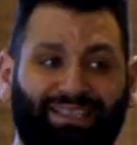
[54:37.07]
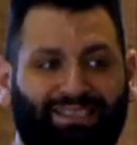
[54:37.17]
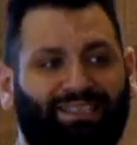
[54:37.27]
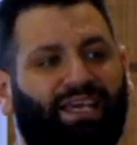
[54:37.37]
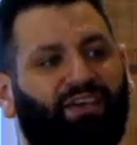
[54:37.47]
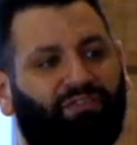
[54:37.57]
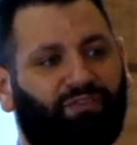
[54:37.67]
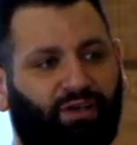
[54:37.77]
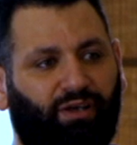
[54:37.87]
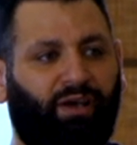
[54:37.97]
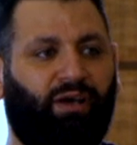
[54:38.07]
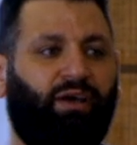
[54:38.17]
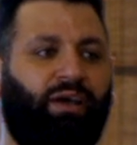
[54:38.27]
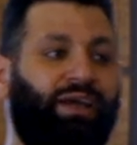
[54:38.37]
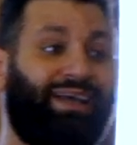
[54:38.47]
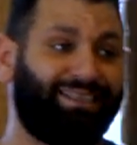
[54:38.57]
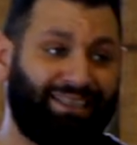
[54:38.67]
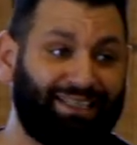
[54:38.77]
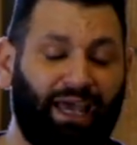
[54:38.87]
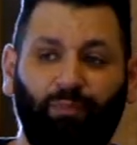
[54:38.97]
it safe? Is
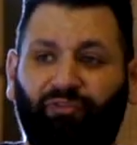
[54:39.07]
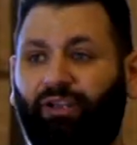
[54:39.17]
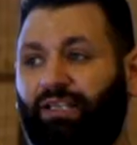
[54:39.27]
it helpful?